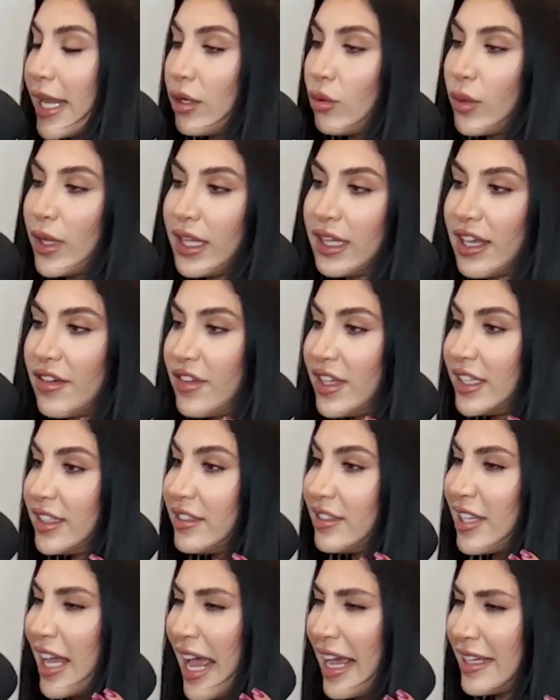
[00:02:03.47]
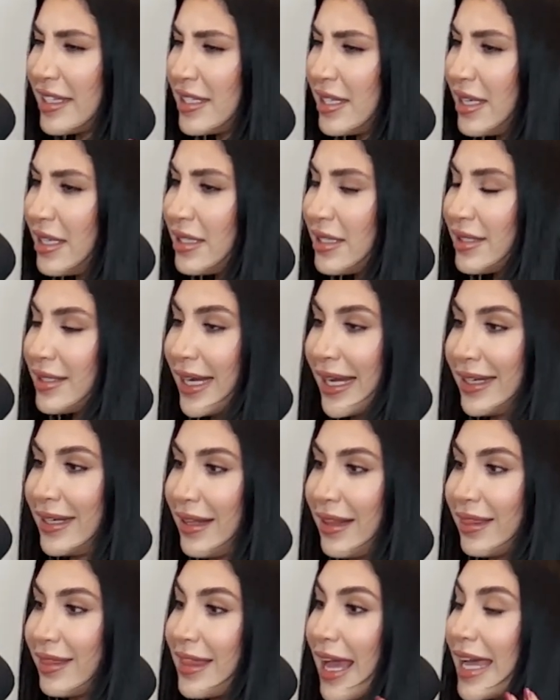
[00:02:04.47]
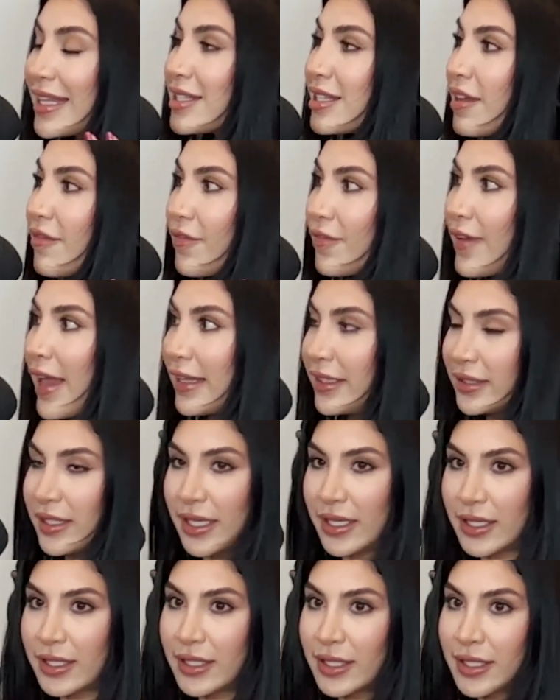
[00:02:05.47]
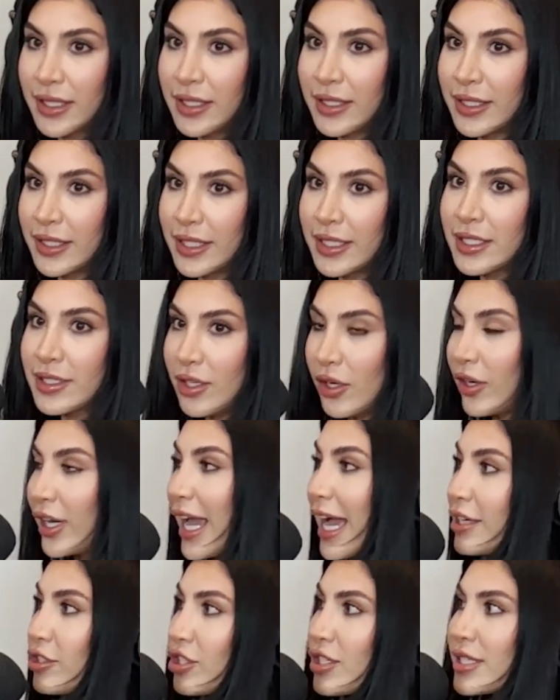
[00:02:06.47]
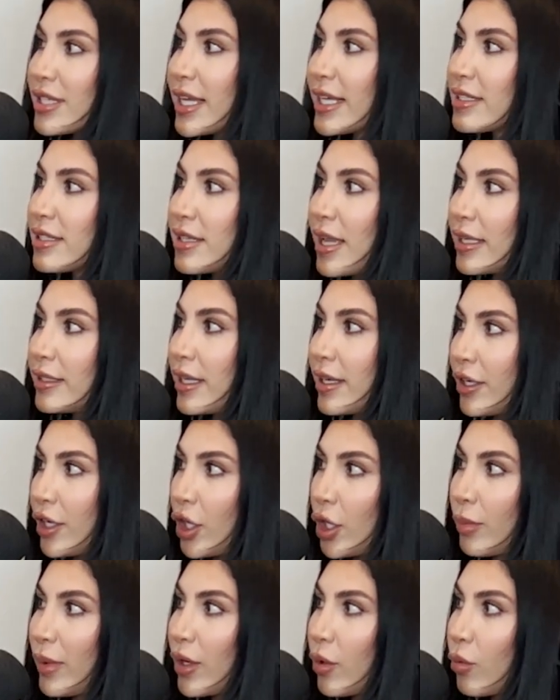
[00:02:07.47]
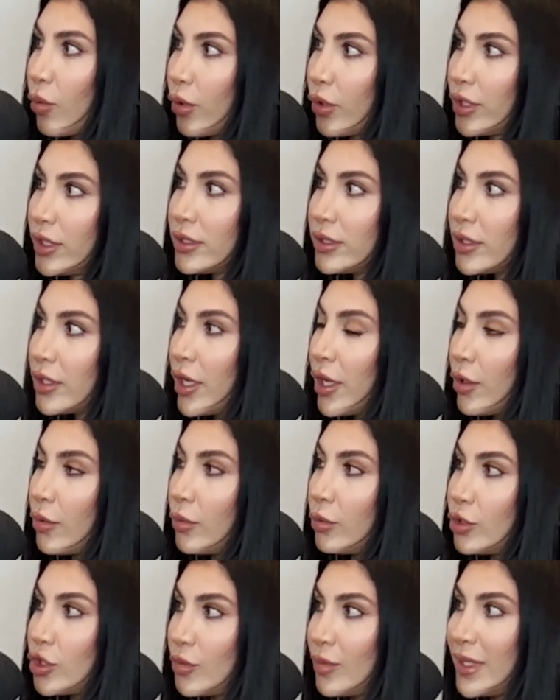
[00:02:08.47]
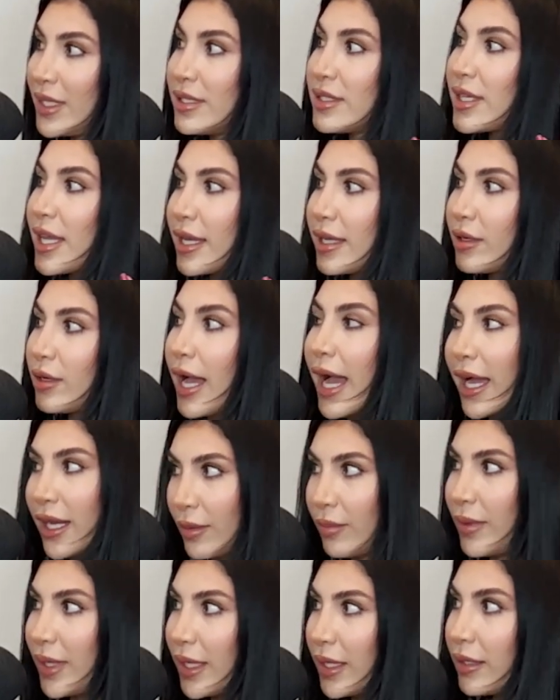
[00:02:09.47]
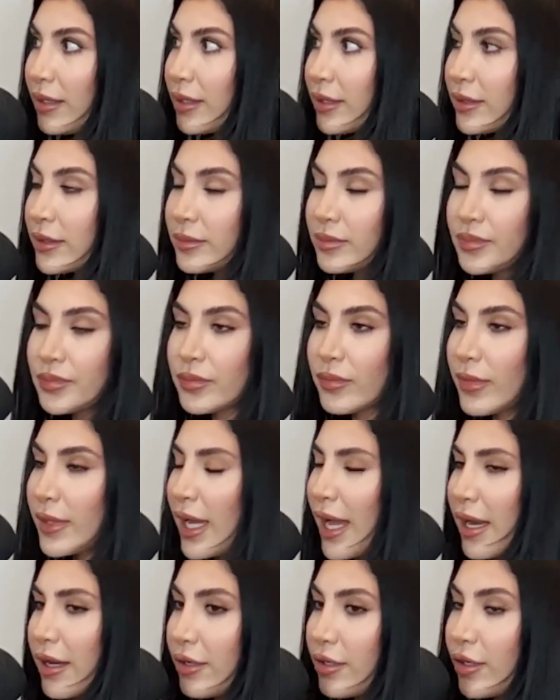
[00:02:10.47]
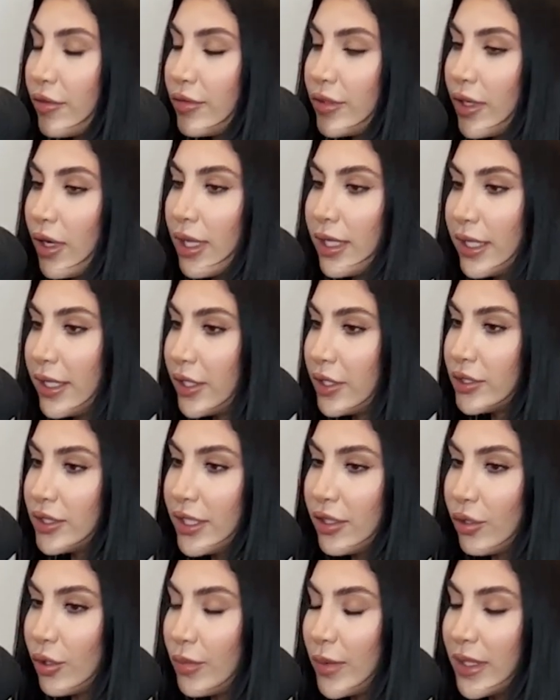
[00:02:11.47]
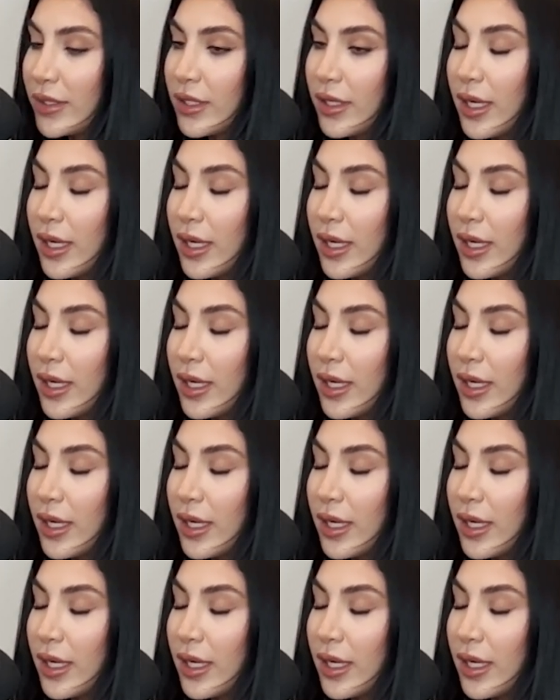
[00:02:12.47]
and we live in Texas, and that's offending. Sorry, I just said an Arabic word, which means I mean. I don't know if y'all heard it or picked it